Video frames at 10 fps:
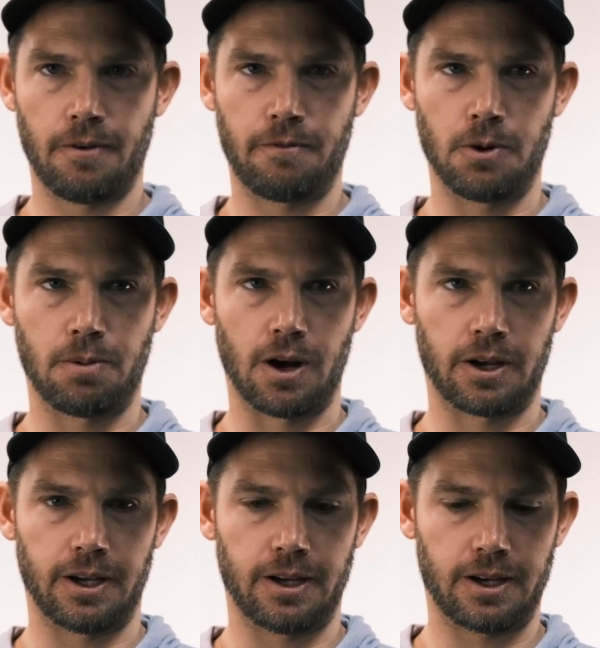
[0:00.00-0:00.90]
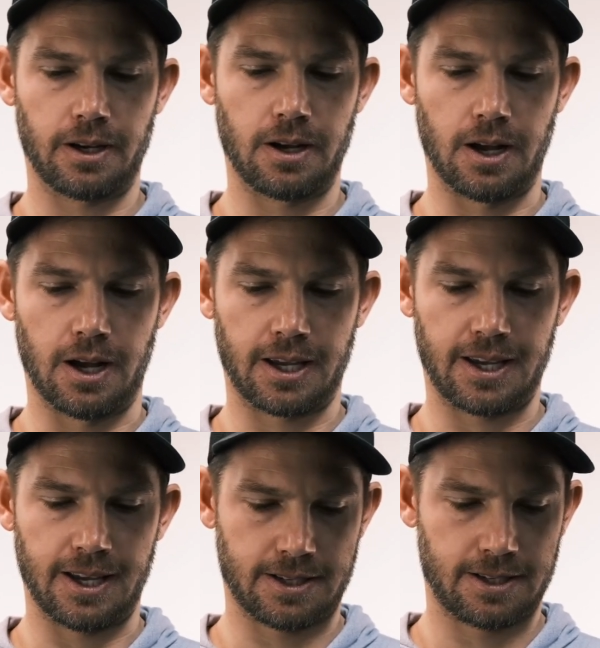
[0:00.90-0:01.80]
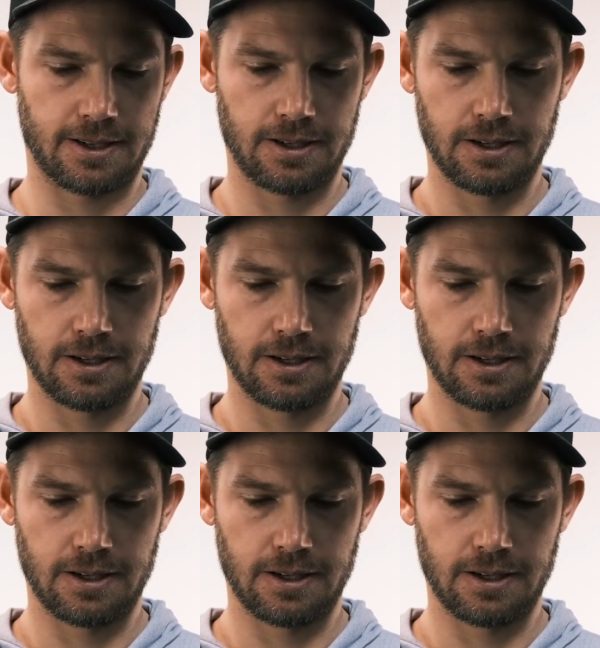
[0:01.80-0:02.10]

foot pocket kit.